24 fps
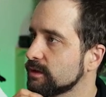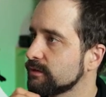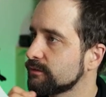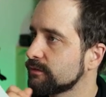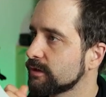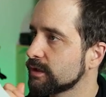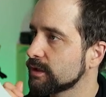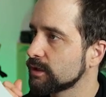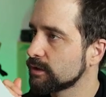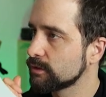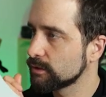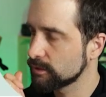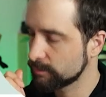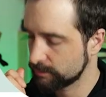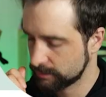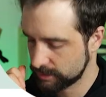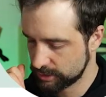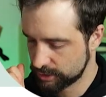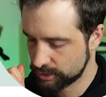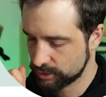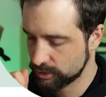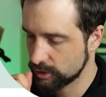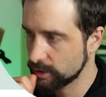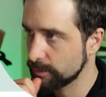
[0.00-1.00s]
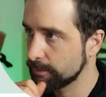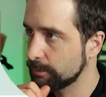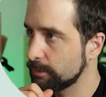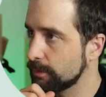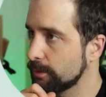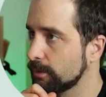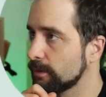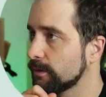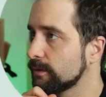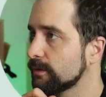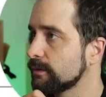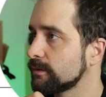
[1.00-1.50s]
if I go on my shop,
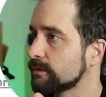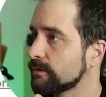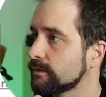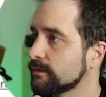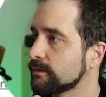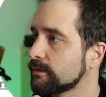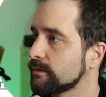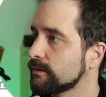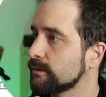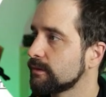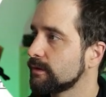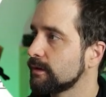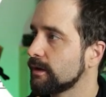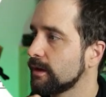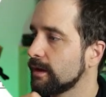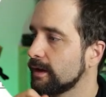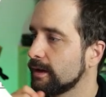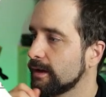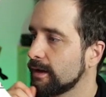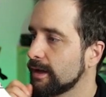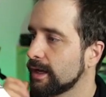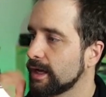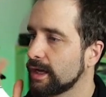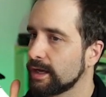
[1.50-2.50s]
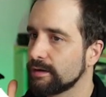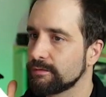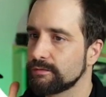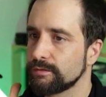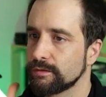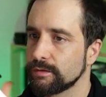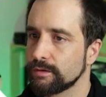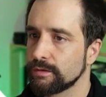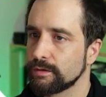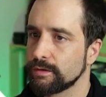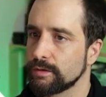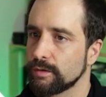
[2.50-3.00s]
I have
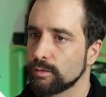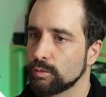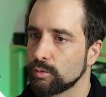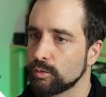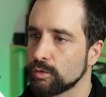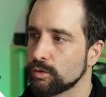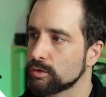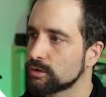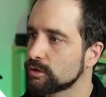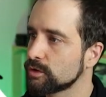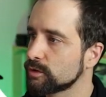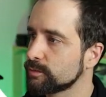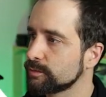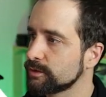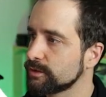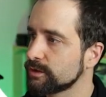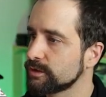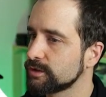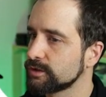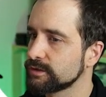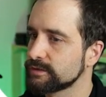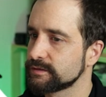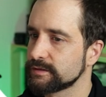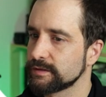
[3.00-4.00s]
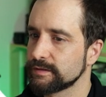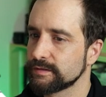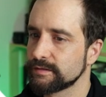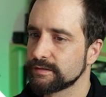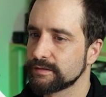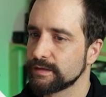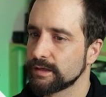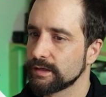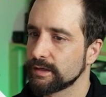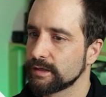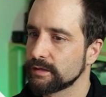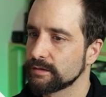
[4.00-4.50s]
a WooCommerce
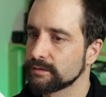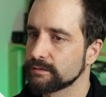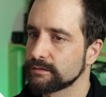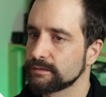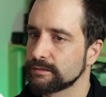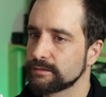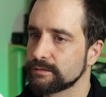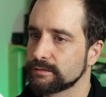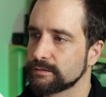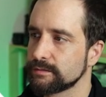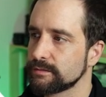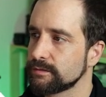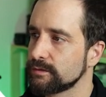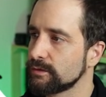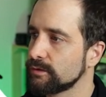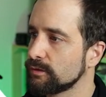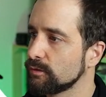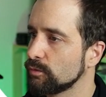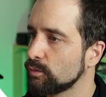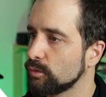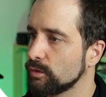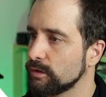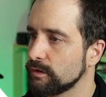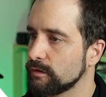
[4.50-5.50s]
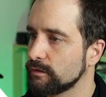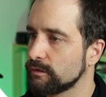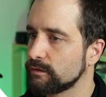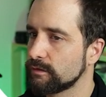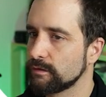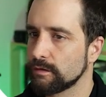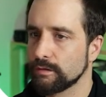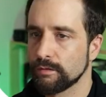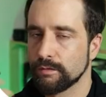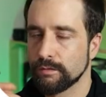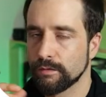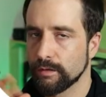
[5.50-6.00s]
installed with
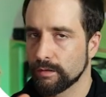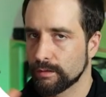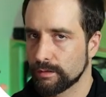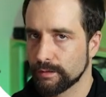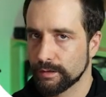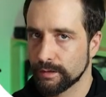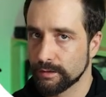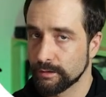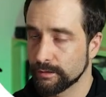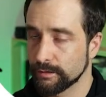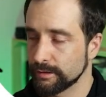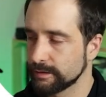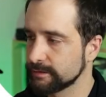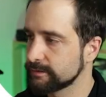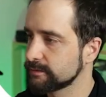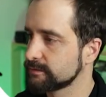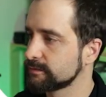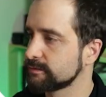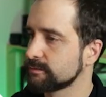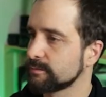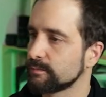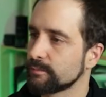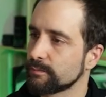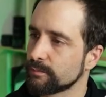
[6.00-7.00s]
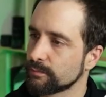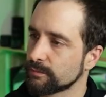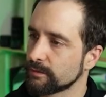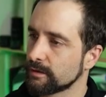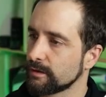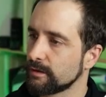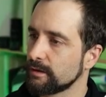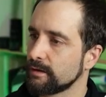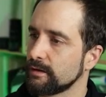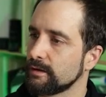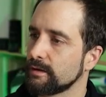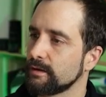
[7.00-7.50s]
nothing on it.
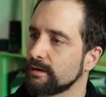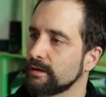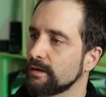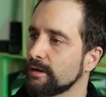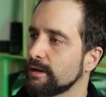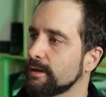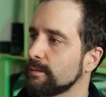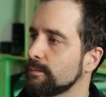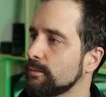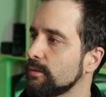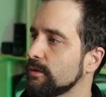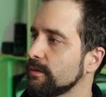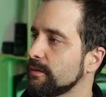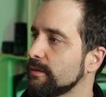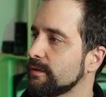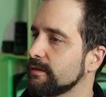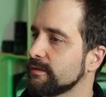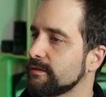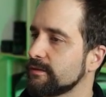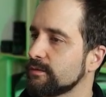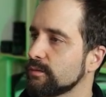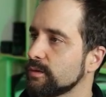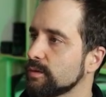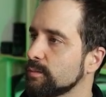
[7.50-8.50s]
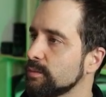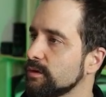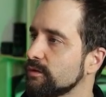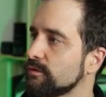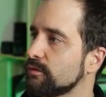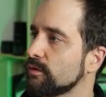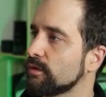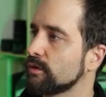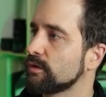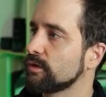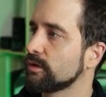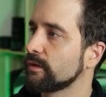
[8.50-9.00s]
But this will be
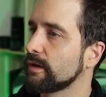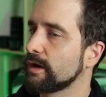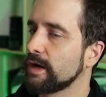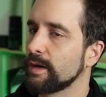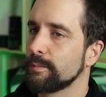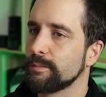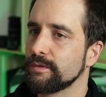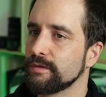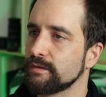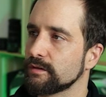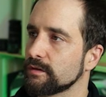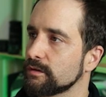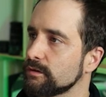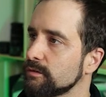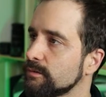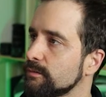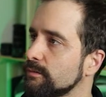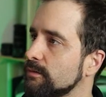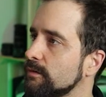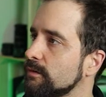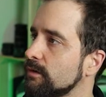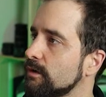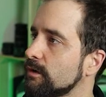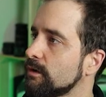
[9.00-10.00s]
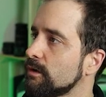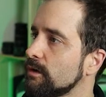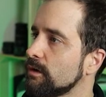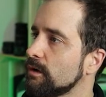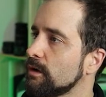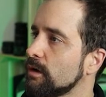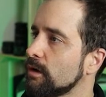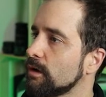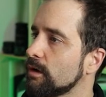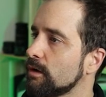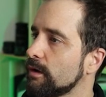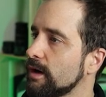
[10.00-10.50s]
for another episode.
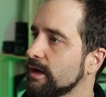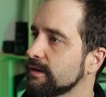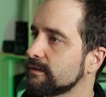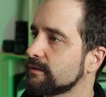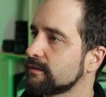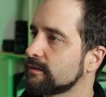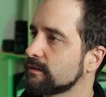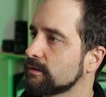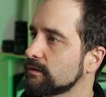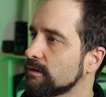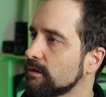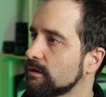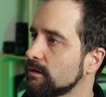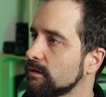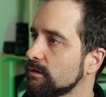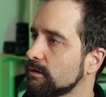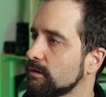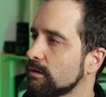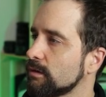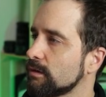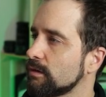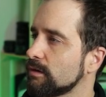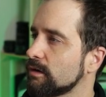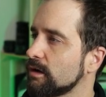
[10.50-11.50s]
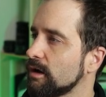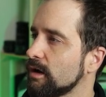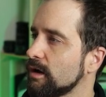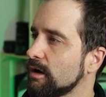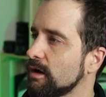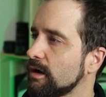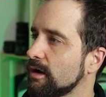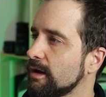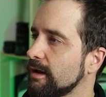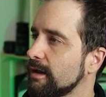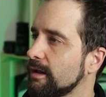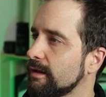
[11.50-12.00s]
Alright, so now
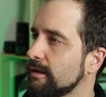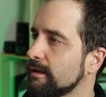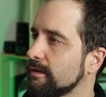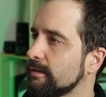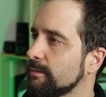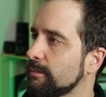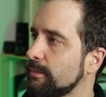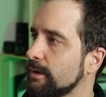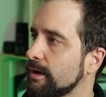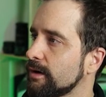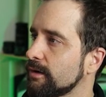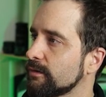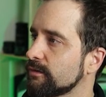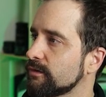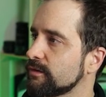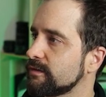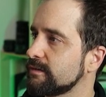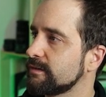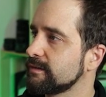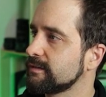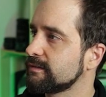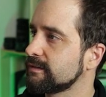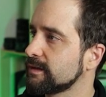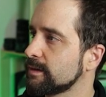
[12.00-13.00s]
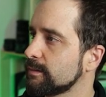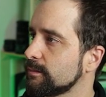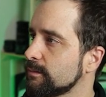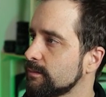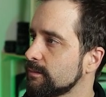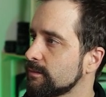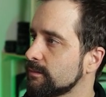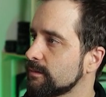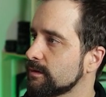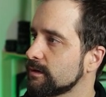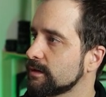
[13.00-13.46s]
part of the system,